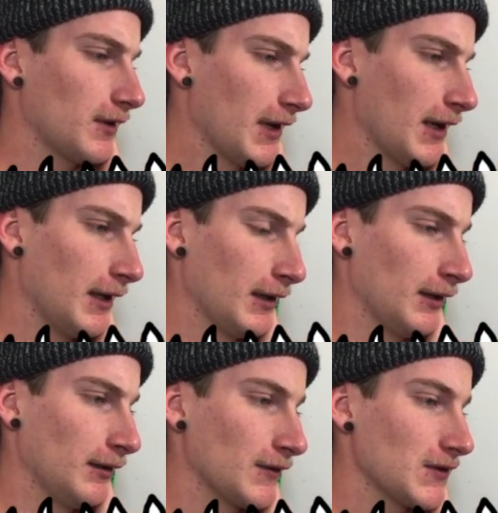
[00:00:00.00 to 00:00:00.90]

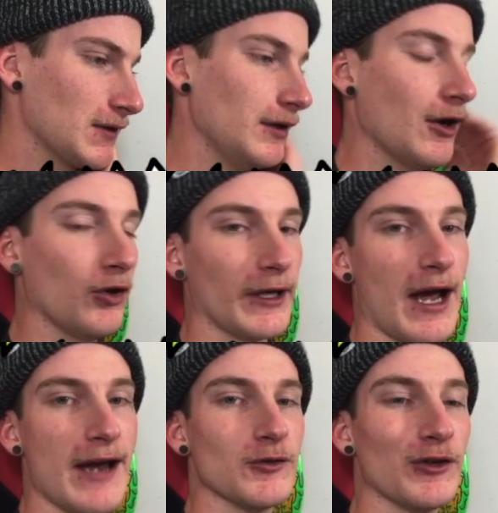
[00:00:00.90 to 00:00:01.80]
And, you know, like
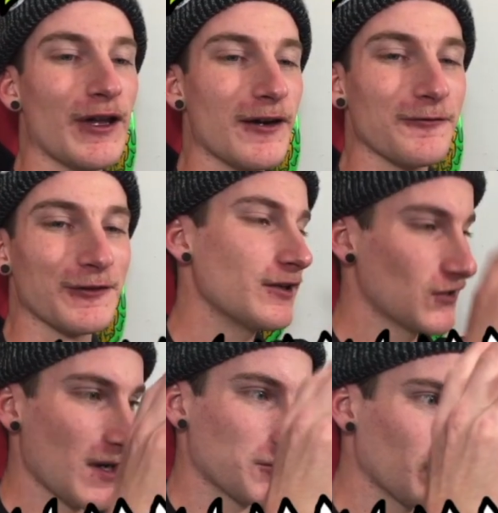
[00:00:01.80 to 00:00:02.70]
I do a lot of
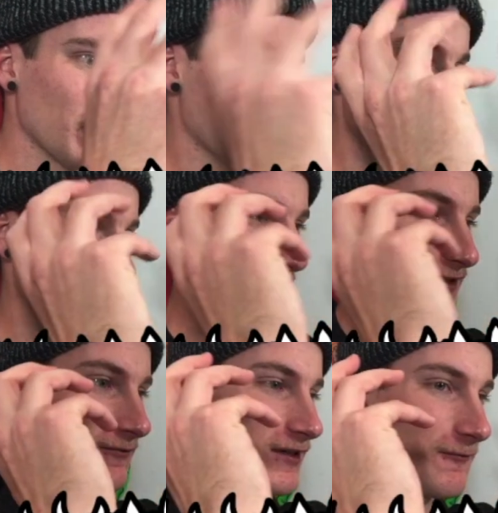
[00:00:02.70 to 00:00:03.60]

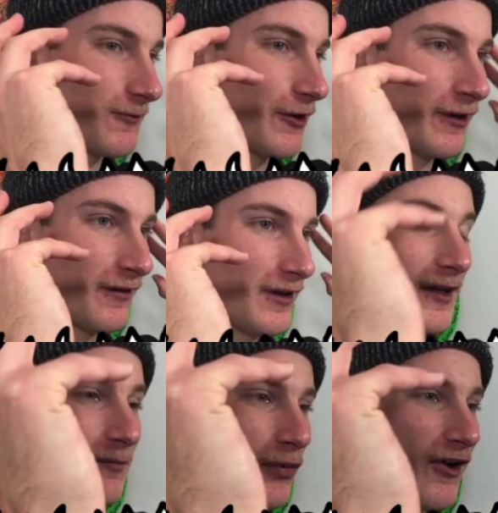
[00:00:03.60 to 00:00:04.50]
conceptualizations of different
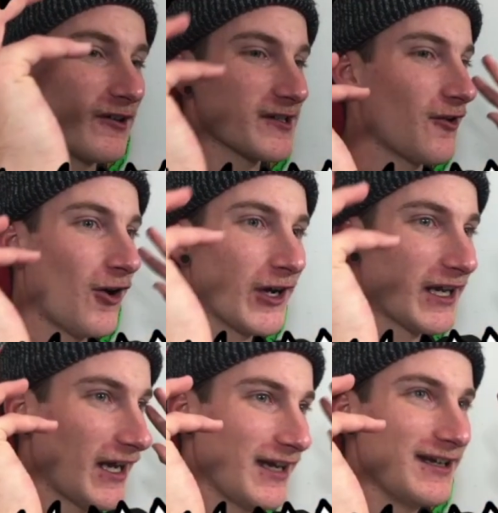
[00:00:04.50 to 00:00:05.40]
theme parks and
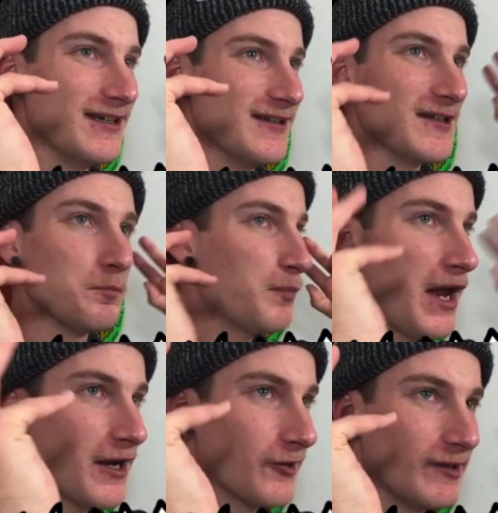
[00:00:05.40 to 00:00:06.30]
arcades and
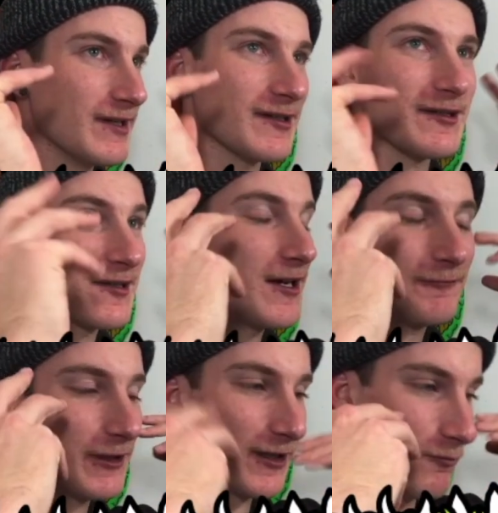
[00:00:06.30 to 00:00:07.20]
bakeries and
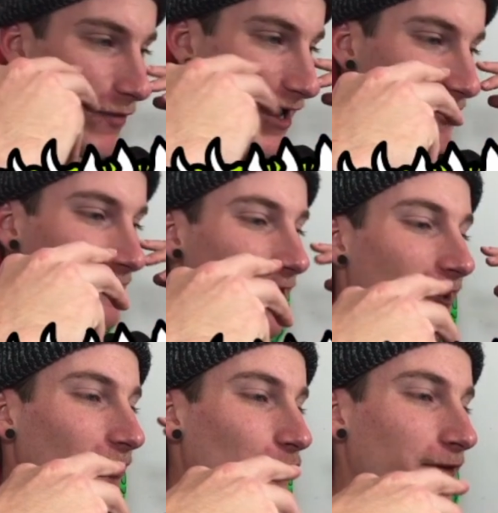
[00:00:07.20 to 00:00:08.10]
stuff like in my
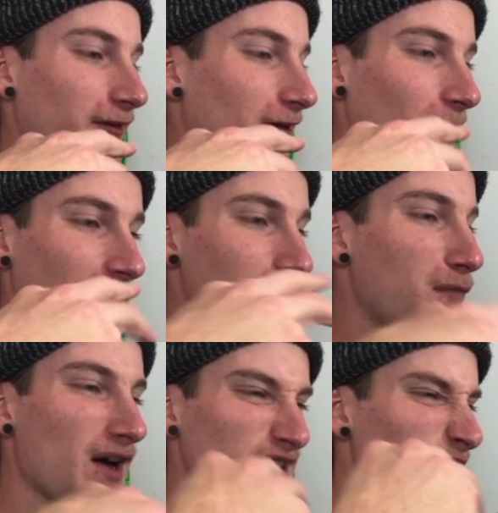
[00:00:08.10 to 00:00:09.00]
style that are like
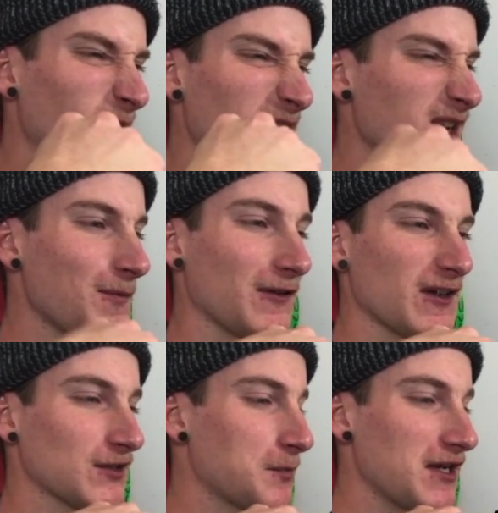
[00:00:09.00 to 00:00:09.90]
monster themed and
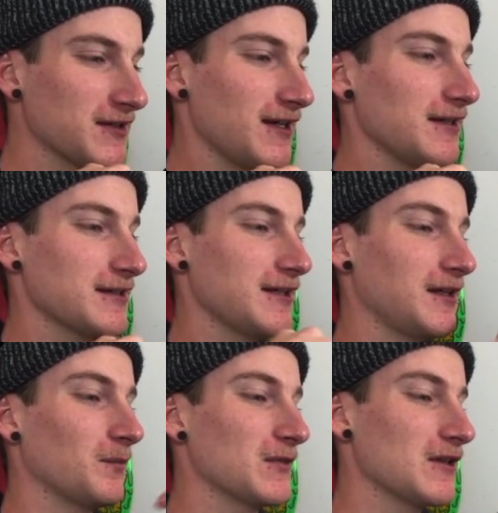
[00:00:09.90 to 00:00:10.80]
like Space Case
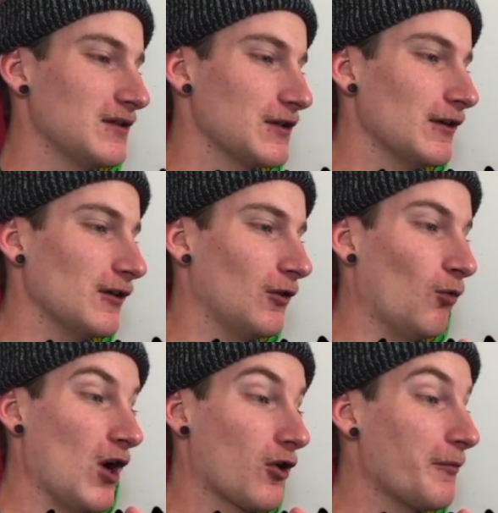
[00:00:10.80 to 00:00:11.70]
themed. So
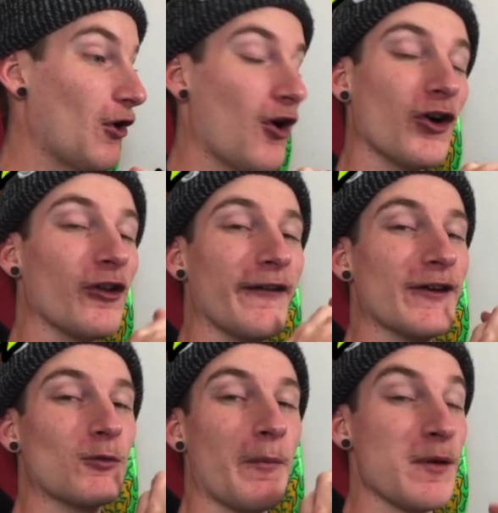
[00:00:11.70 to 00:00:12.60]
Welcome to
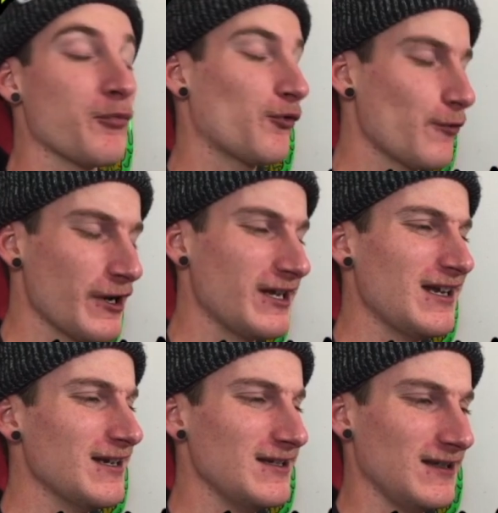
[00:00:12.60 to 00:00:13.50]
Horrorland will be pretty
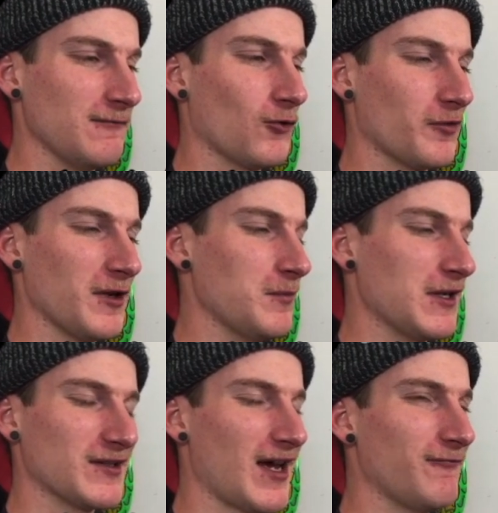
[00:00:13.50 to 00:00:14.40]
easy for me
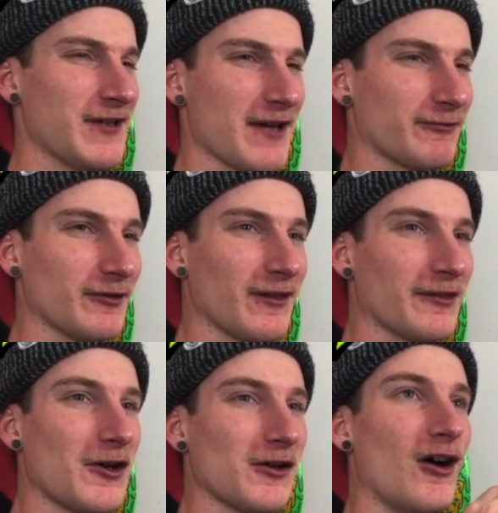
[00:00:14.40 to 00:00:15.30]
because I've definitely
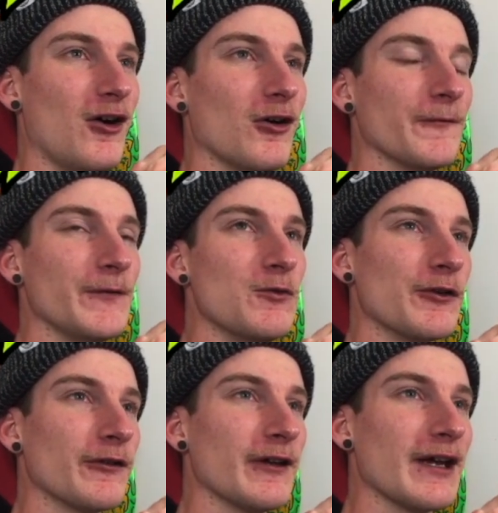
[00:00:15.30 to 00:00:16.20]
thought, oh, if you
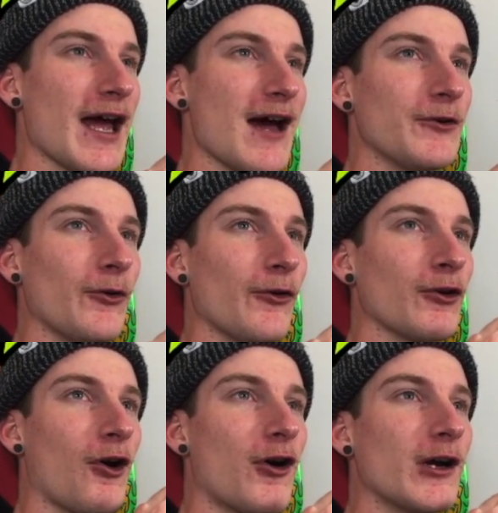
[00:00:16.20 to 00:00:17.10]
were to like have your
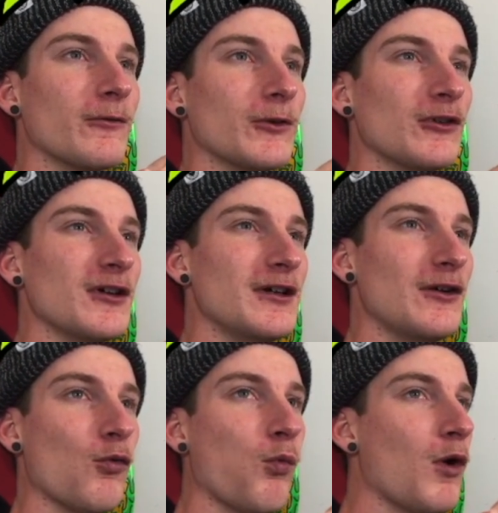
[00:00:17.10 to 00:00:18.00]
own carnival,
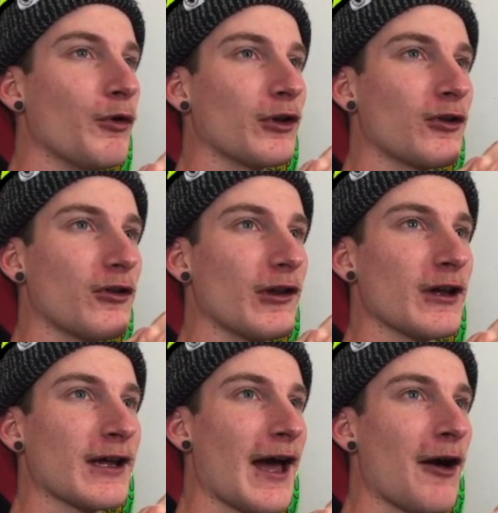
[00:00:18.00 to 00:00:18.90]
what would it look
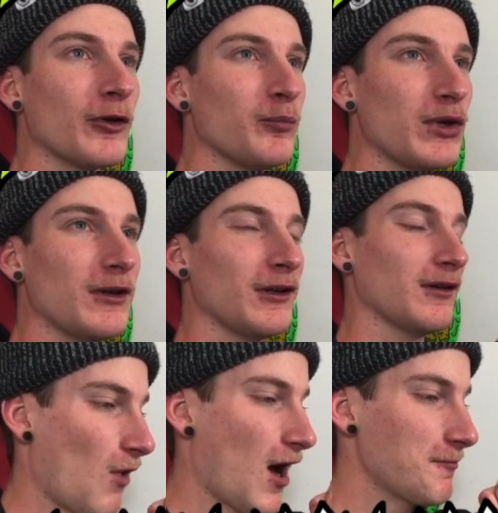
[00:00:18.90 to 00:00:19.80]
like? How would it
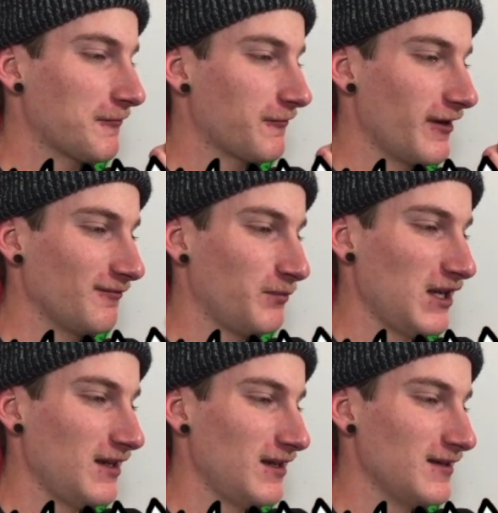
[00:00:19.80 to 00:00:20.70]
be? Why I'm afraid of
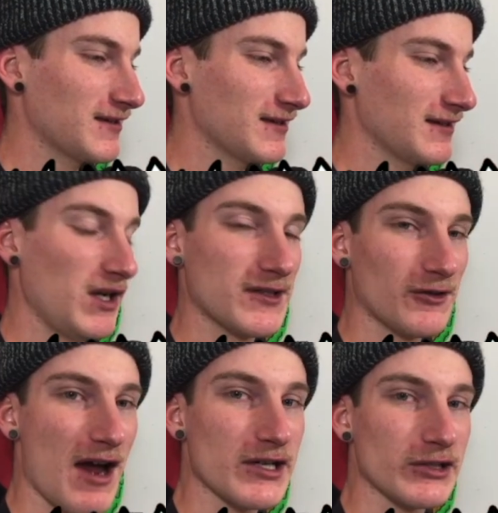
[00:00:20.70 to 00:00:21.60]
bees. Bees
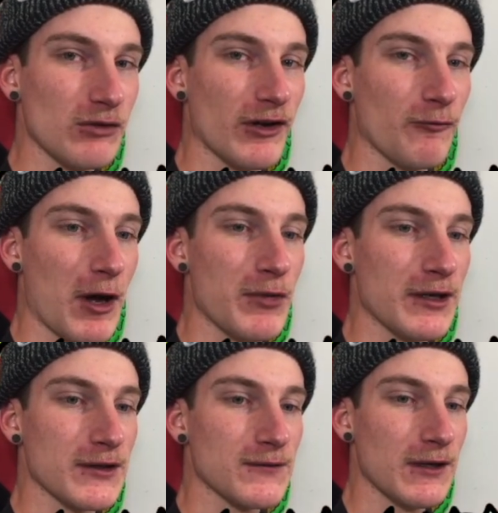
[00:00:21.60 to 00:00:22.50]
are actually one of my
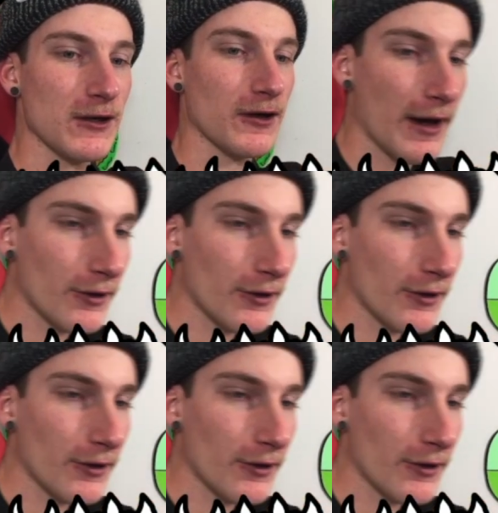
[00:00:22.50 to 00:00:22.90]
biggest fear.